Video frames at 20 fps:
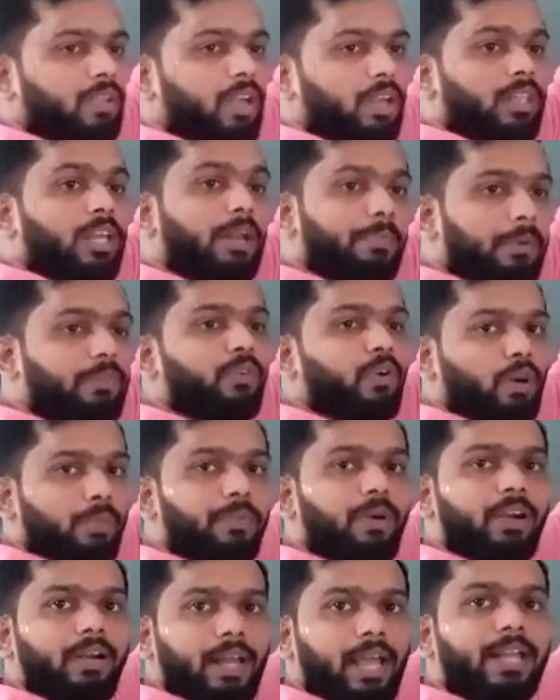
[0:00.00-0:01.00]
It can be
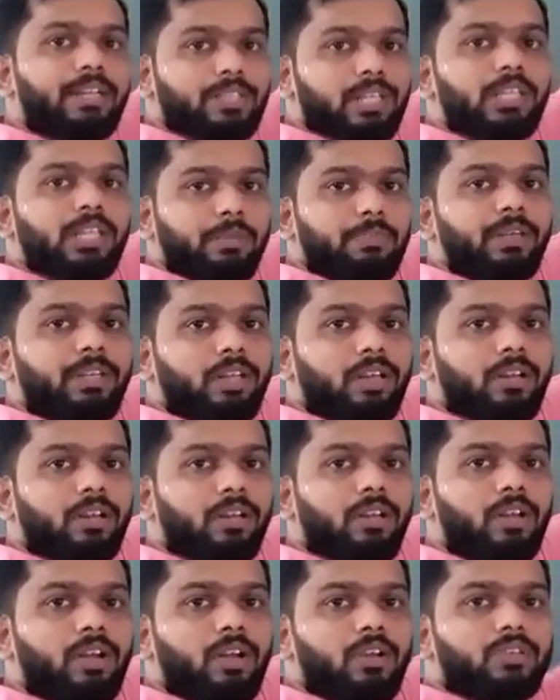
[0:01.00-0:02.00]
4.9 centimeter.
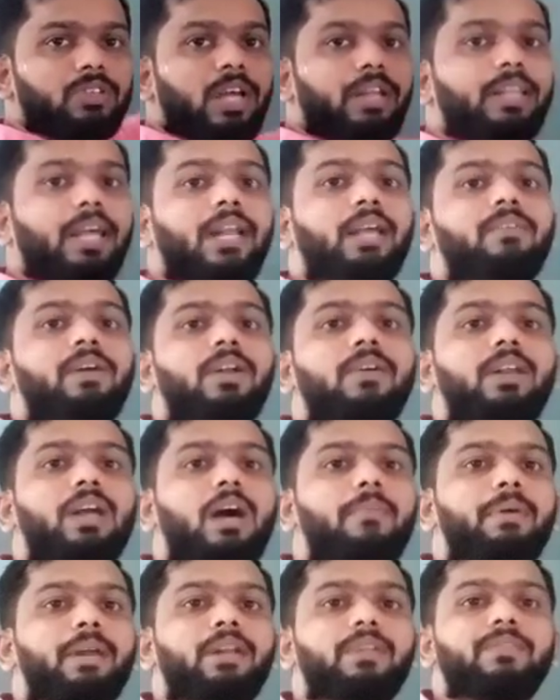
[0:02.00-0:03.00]
So at that time what will
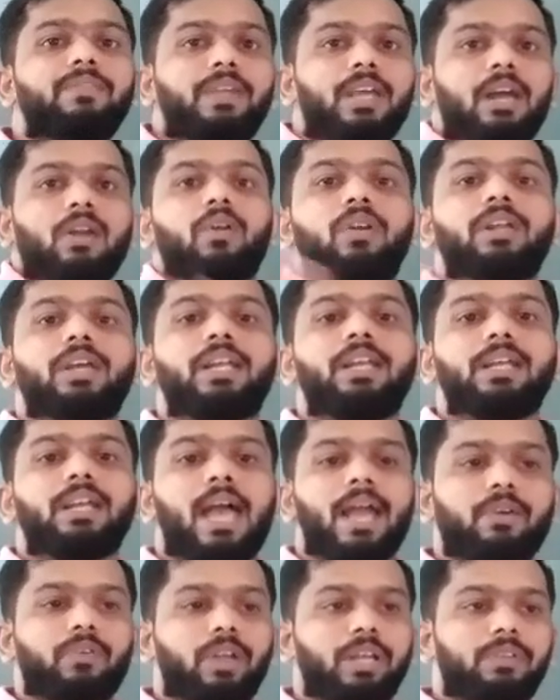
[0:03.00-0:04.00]
happen? We are not getting
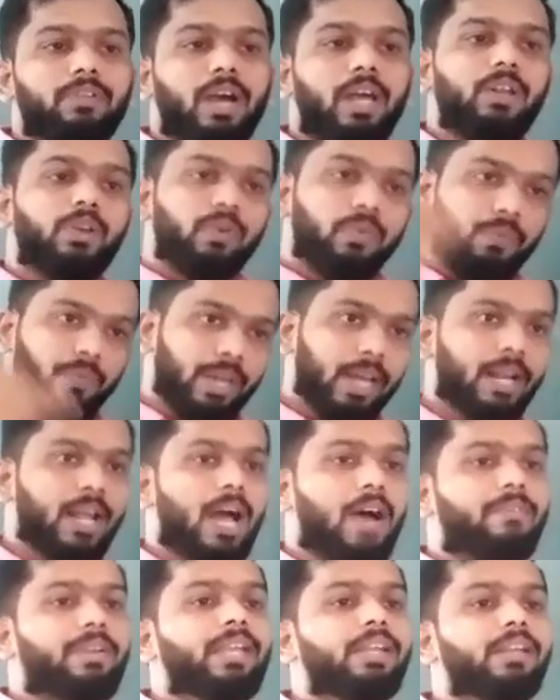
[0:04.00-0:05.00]
accurate value, we are
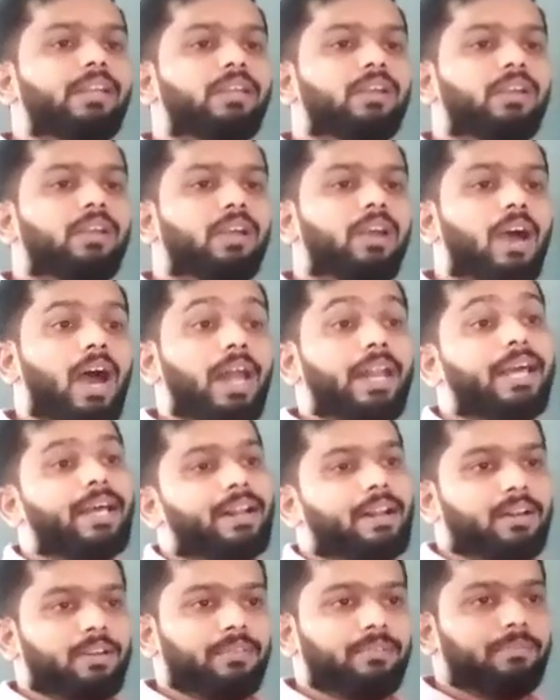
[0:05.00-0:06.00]
having an
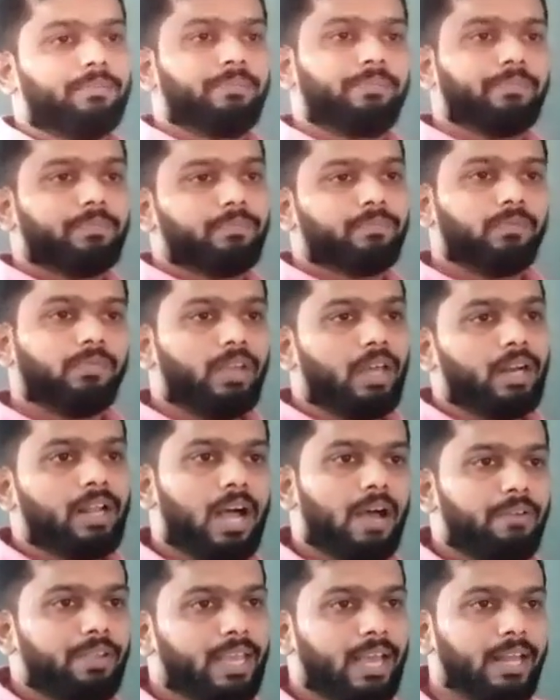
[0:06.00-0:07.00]
error. We are
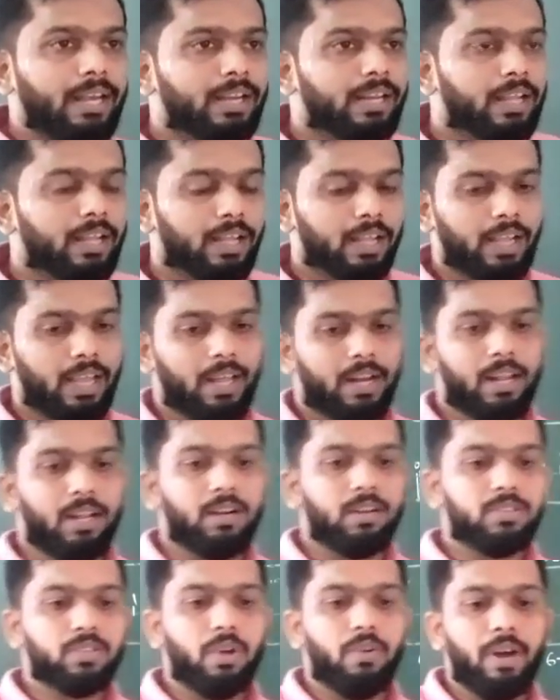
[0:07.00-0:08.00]
having an
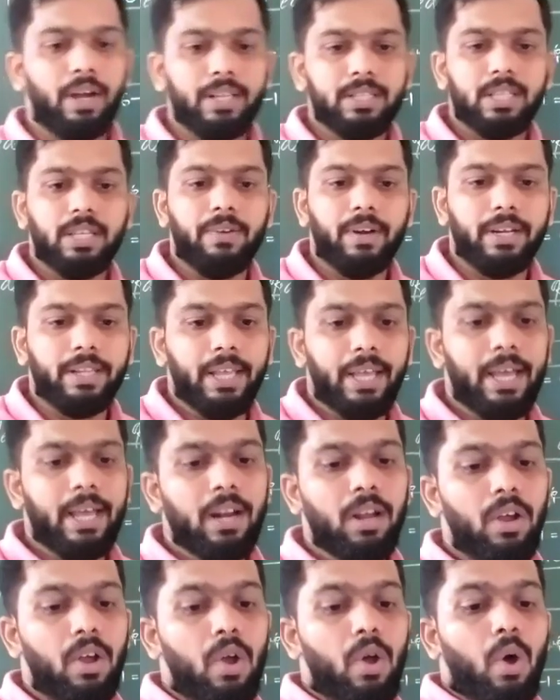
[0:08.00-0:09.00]
error. So what is given
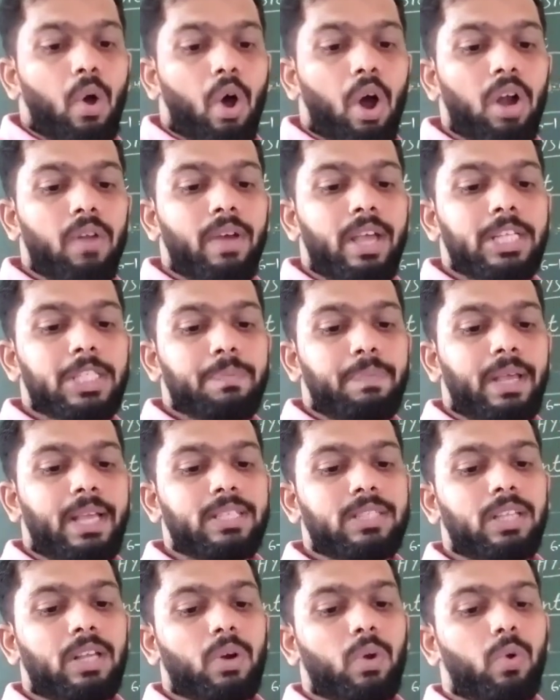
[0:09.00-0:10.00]
there? Always
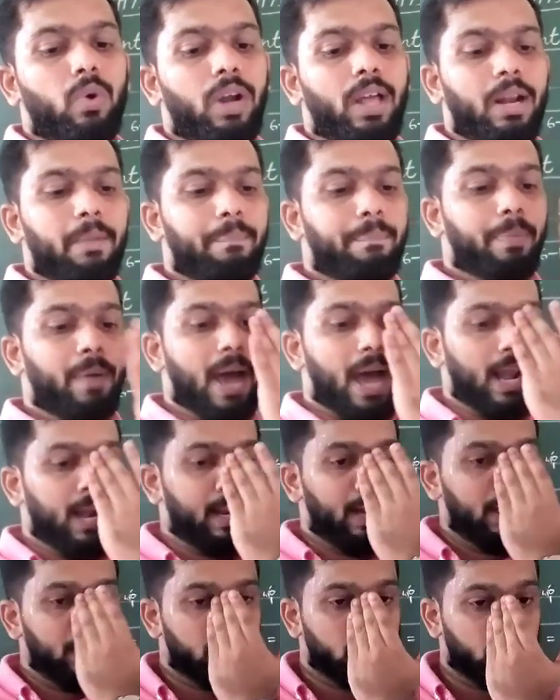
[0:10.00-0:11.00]
place the ruler
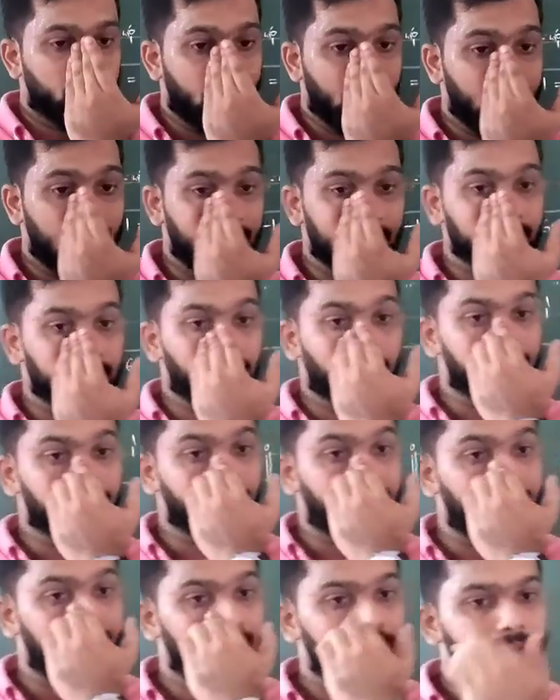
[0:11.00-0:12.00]
parallel to the length of
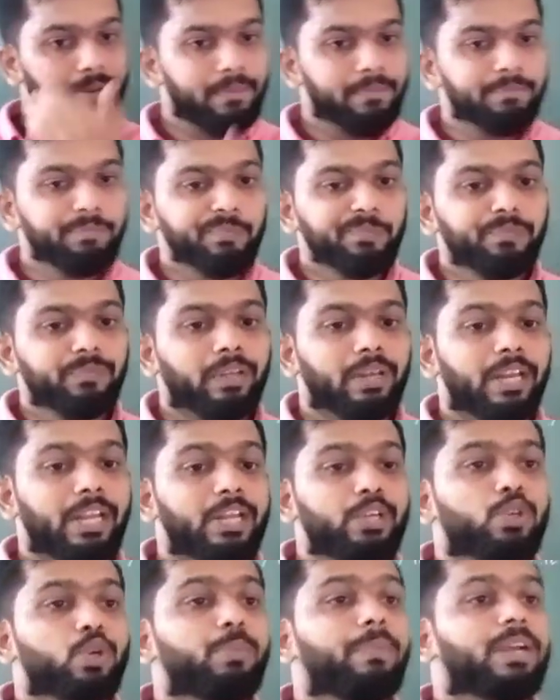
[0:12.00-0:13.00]
a
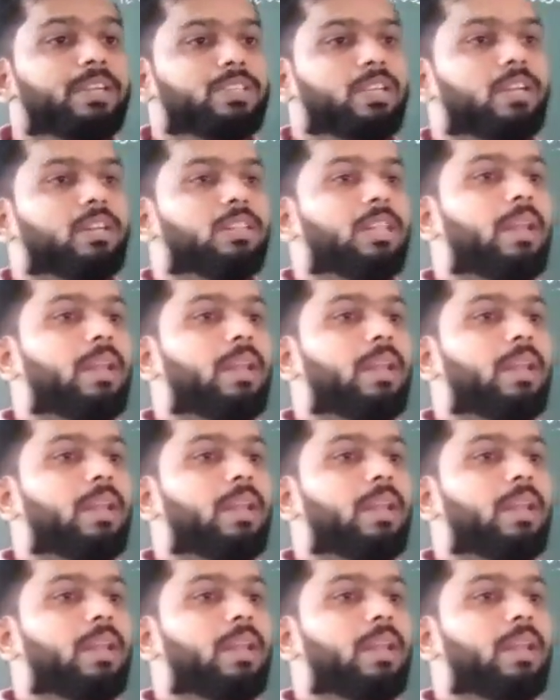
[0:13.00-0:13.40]
need to measure.